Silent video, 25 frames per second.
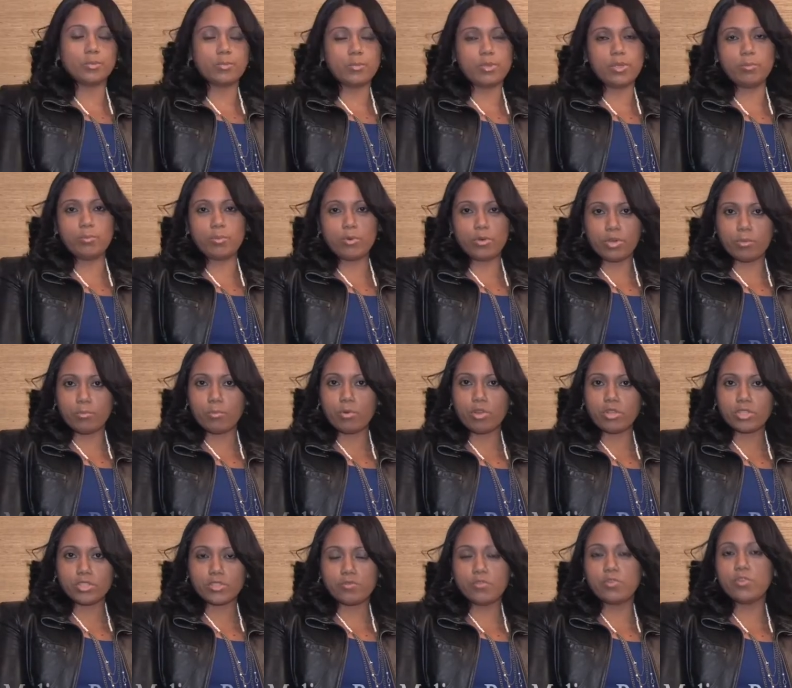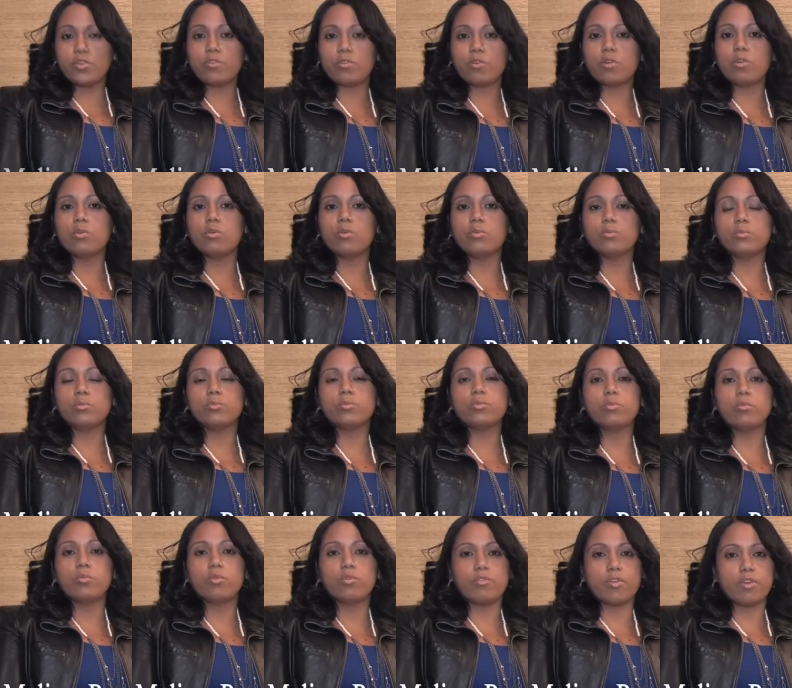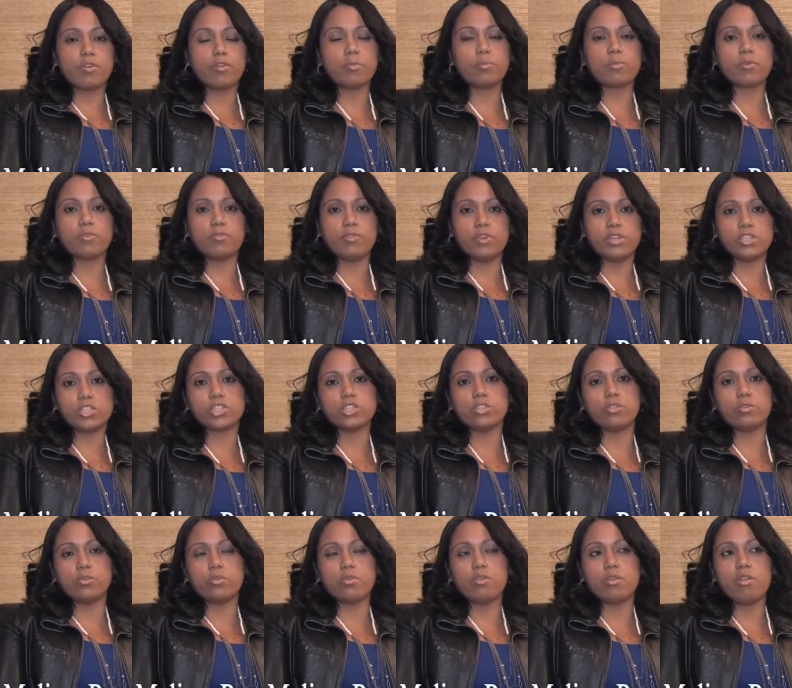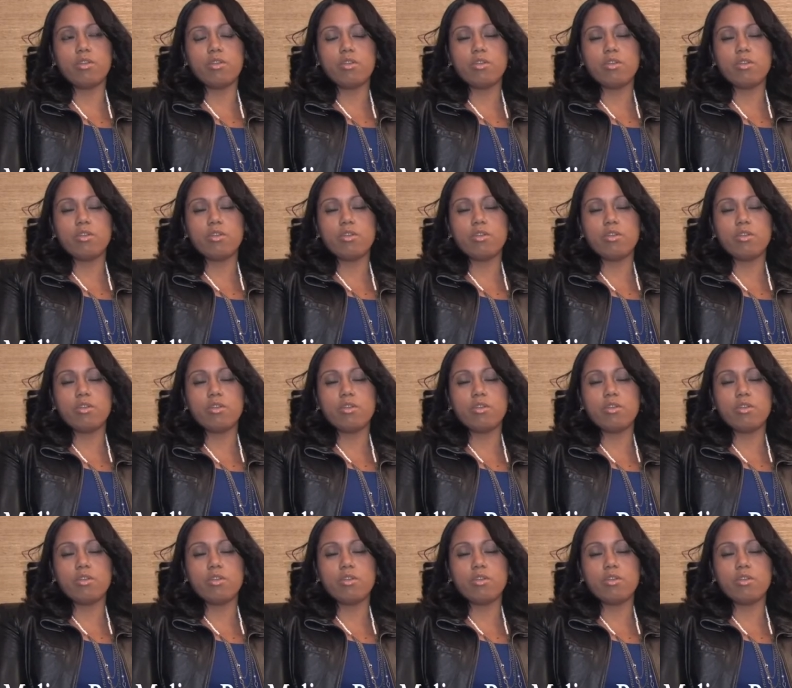The people at Brown's Funeral Home were very professional.